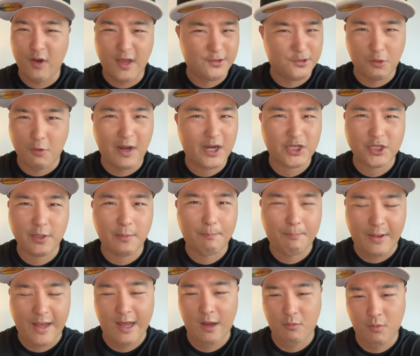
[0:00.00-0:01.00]

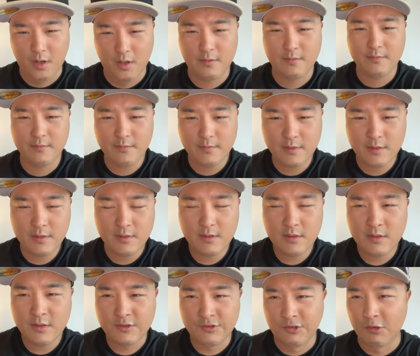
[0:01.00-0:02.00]
resurrection power?
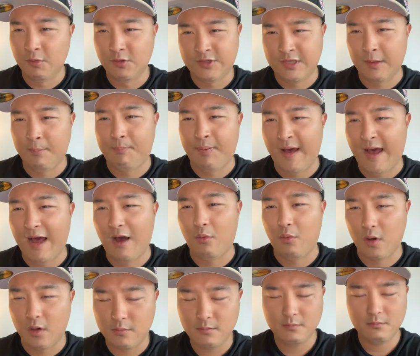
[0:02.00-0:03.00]
So it's a
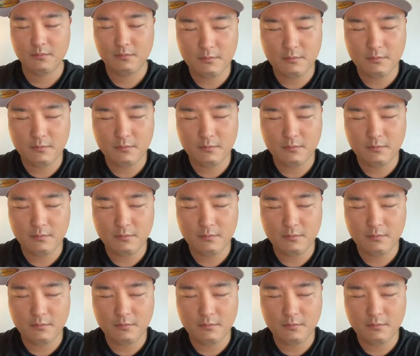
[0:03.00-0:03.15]
power